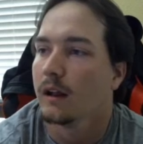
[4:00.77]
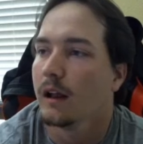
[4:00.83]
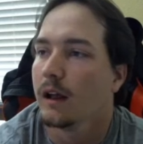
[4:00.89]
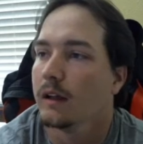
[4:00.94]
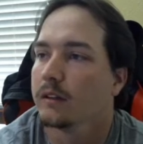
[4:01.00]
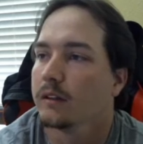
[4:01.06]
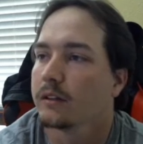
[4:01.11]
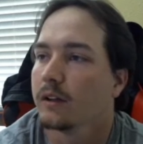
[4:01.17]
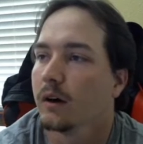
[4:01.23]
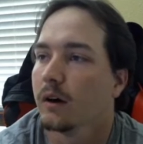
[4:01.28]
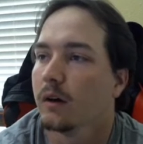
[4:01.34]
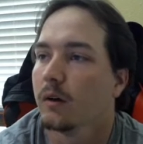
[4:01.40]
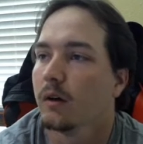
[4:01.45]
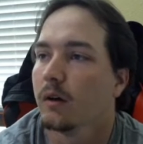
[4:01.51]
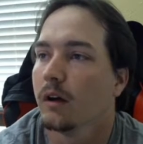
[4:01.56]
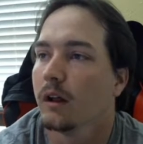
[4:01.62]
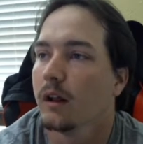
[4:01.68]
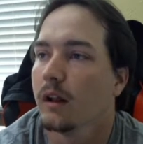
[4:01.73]
And
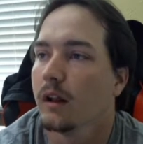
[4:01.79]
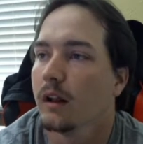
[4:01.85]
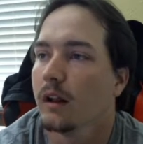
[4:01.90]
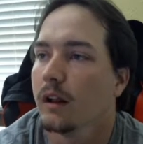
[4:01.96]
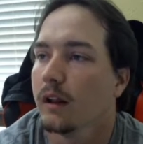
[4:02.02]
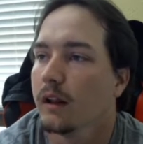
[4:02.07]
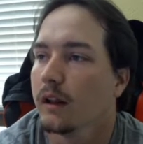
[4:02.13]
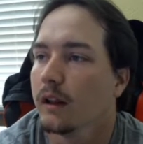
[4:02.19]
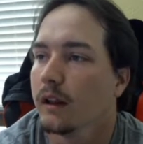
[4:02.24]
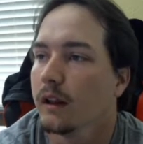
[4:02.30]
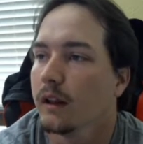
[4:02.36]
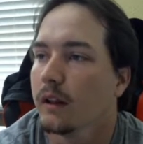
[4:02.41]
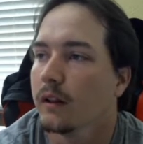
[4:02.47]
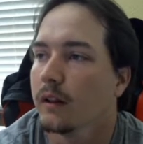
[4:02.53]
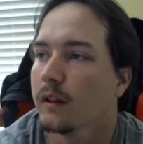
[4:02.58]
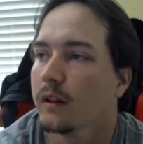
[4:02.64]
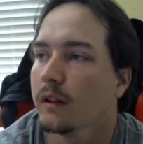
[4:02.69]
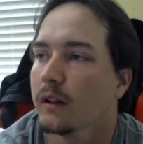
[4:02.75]
so
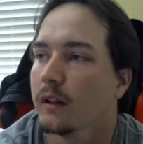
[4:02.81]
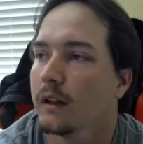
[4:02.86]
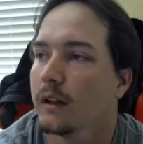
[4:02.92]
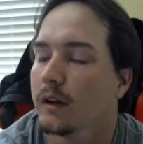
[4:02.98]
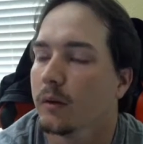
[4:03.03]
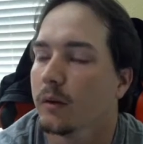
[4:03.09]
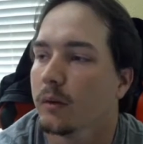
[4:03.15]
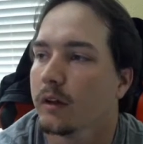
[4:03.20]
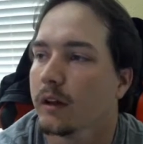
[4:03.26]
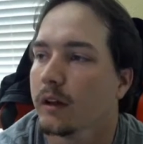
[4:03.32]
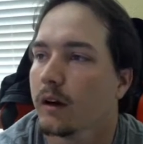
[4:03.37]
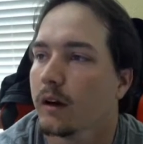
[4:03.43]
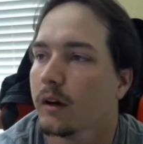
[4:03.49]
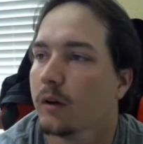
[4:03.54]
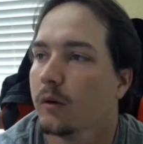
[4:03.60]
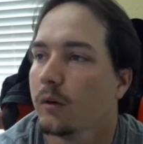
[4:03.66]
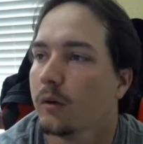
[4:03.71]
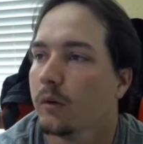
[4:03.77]
here we
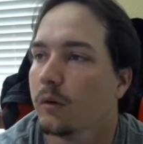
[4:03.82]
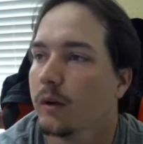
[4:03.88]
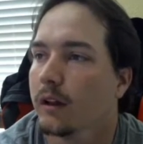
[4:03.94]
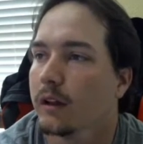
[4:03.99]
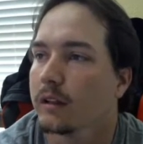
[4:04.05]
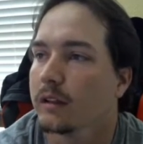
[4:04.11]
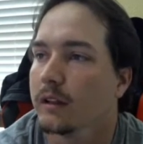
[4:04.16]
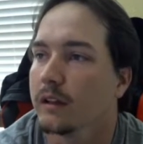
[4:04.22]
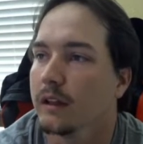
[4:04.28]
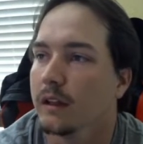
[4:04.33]
go with